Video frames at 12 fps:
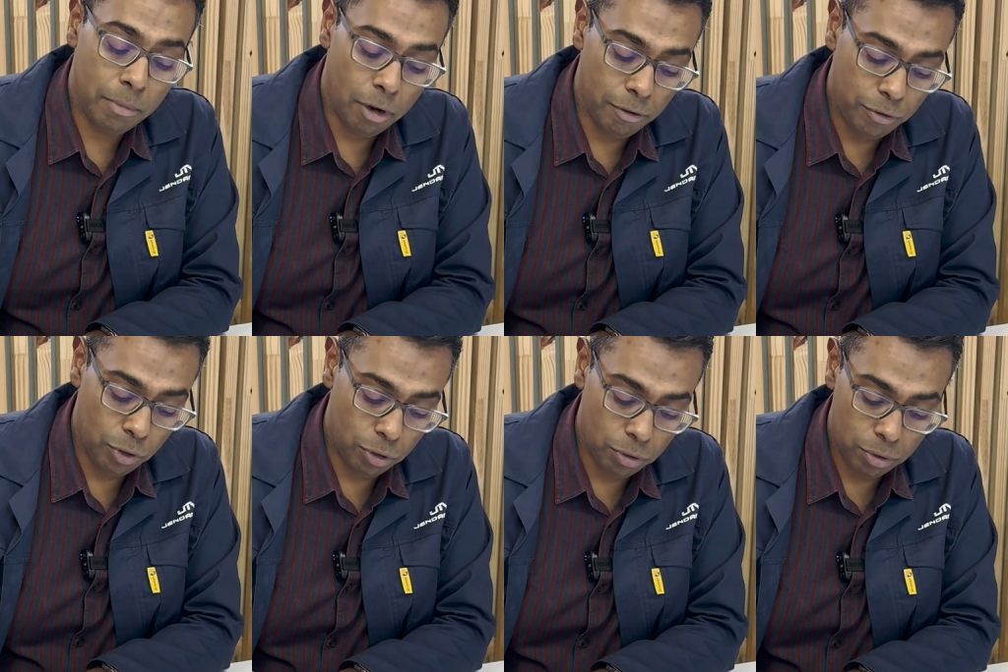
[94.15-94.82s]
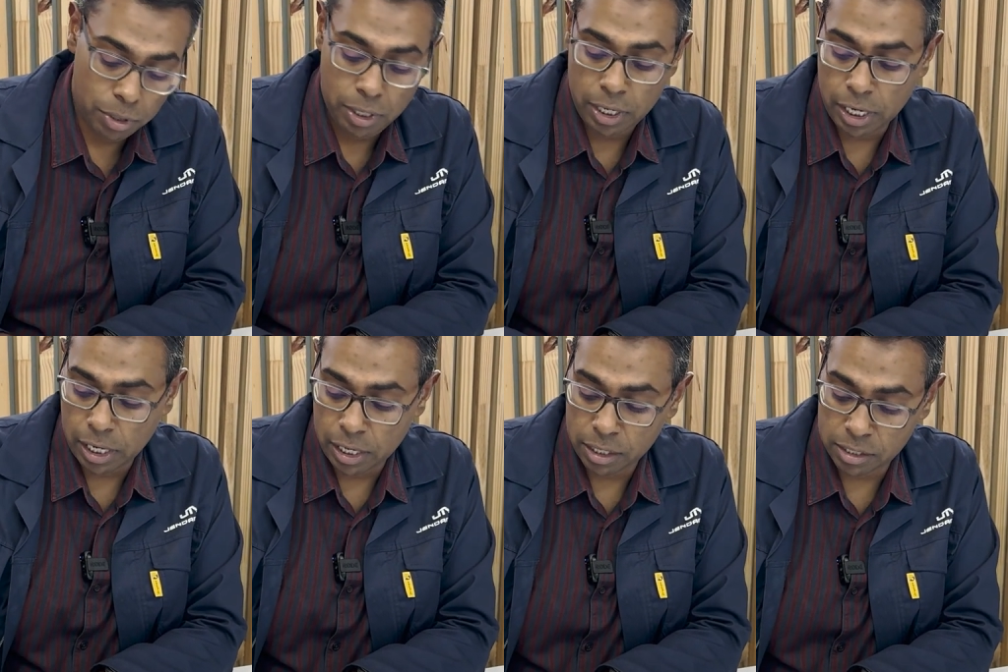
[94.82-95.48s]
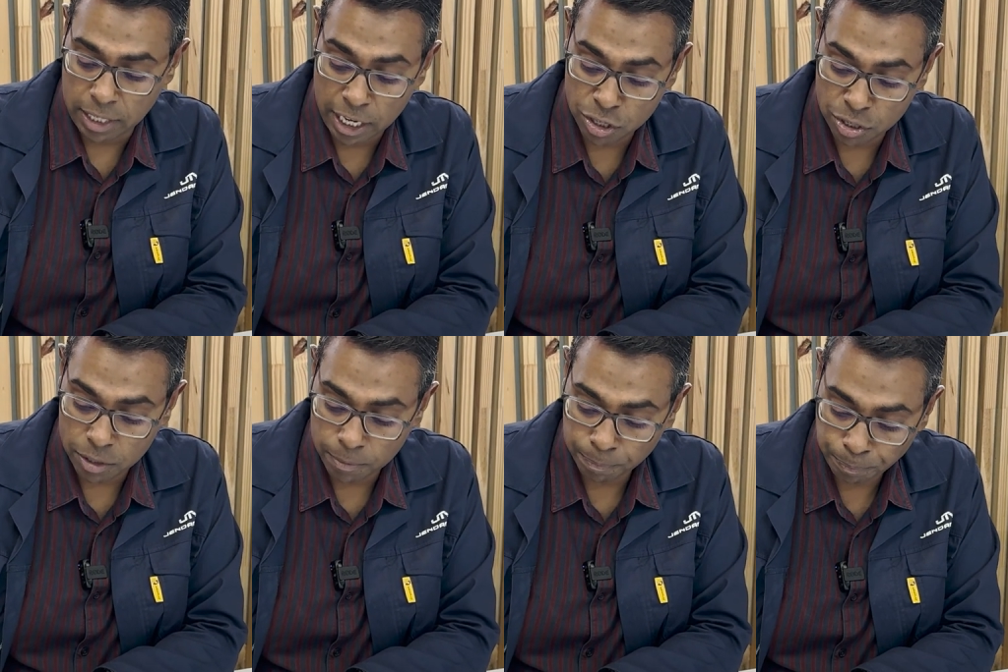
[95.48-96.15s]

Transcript: of your station.